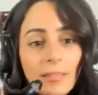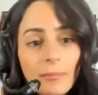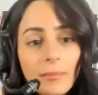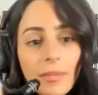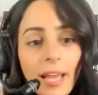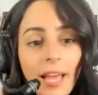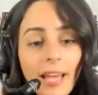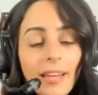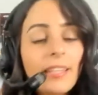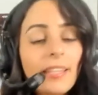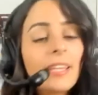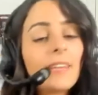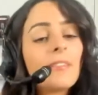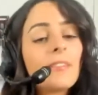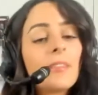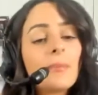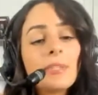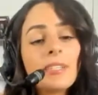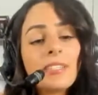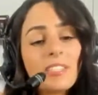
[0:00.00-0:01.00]
them land and give
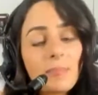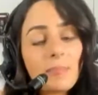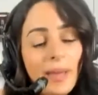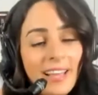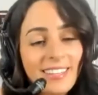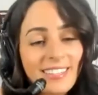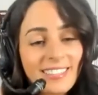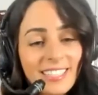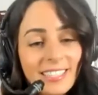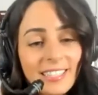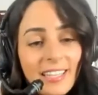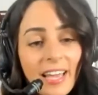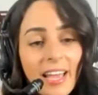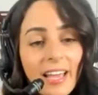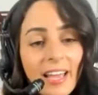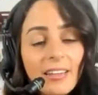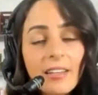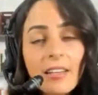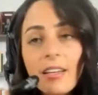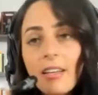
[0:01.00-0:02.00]
them the space to
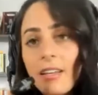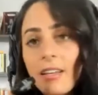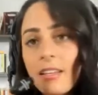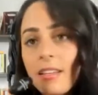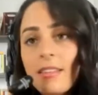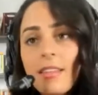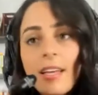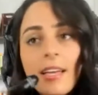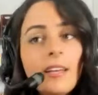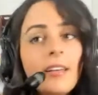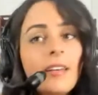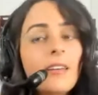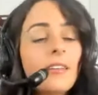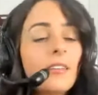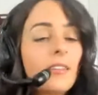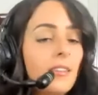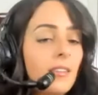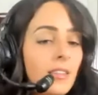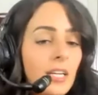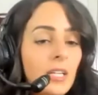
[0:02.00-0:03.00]
land, then
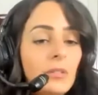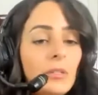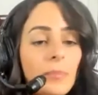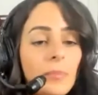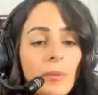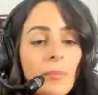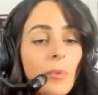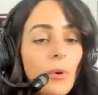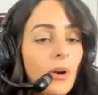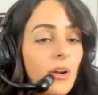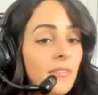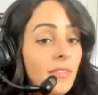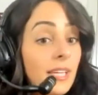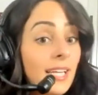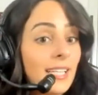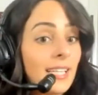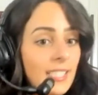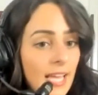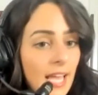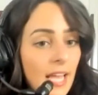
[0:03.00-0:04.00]
there will be more of like
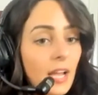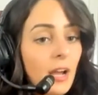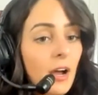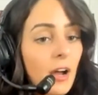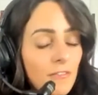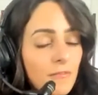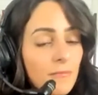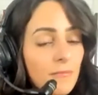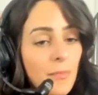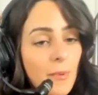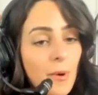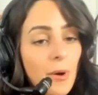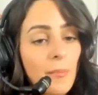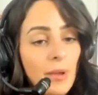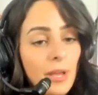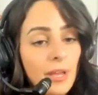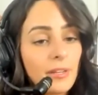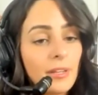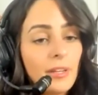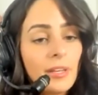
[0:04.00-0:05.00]
a takeoff
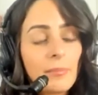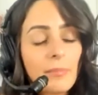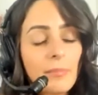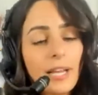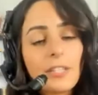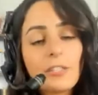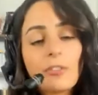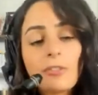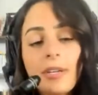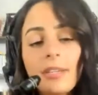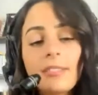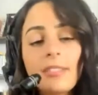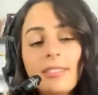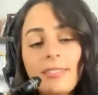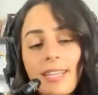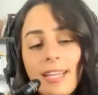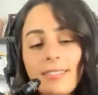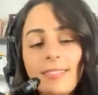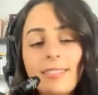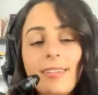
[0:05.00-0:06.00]
moment. But I trust that
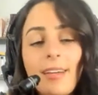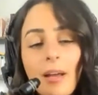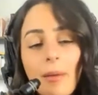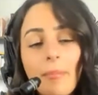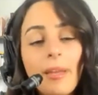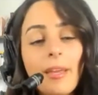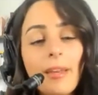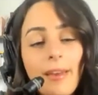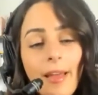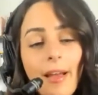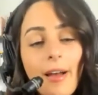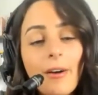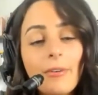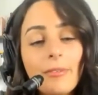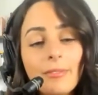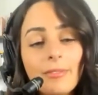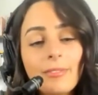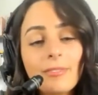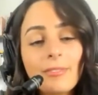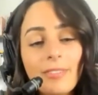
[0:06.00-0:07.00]
that's coming now,
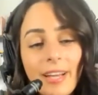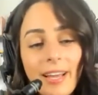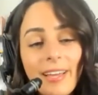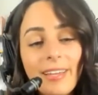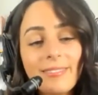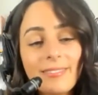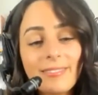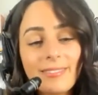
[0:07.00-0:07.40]
right?